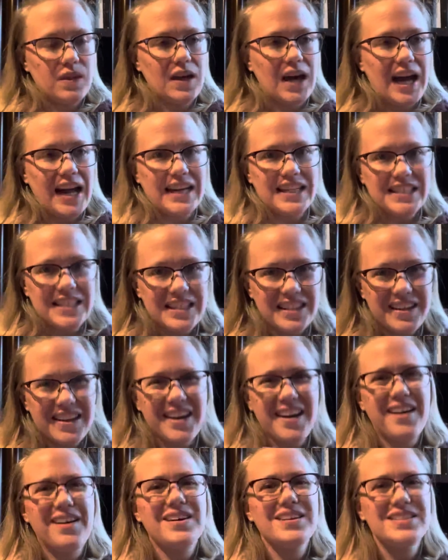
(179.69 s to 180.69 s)
idea and
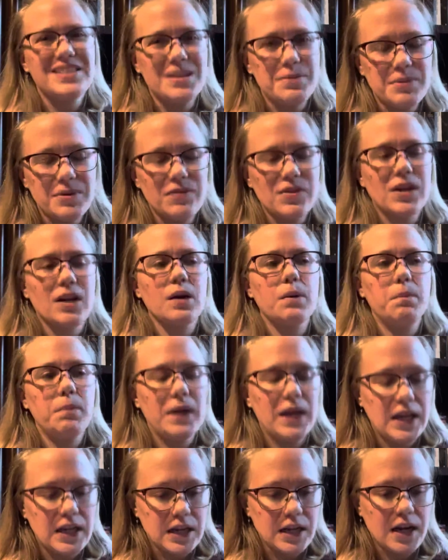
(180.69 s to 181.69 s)
concept of the
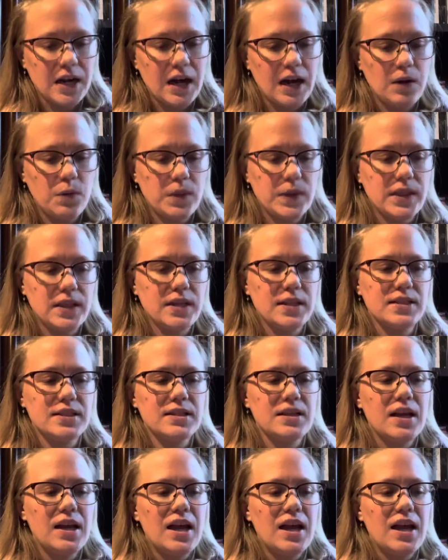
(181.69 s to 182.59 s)
companion guide with this.